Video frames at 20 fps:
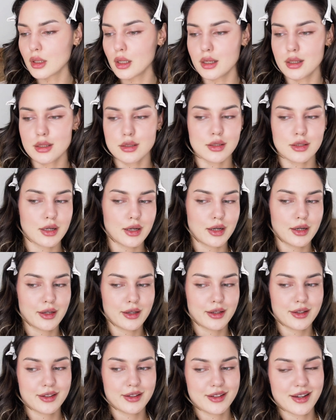Guys,
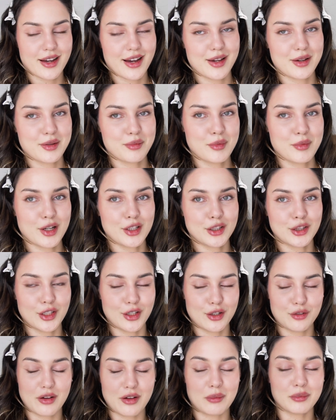I am in
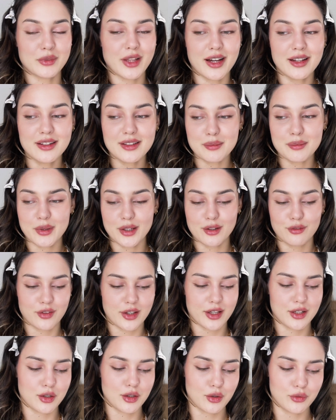love. I'm not a big
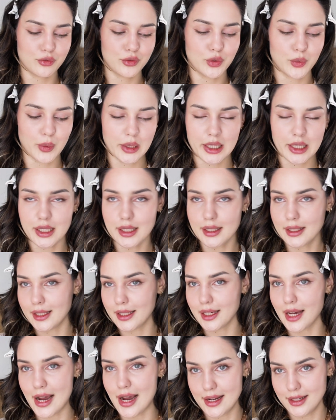fan of doing
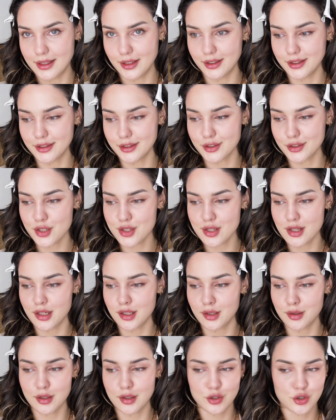like eyeliners in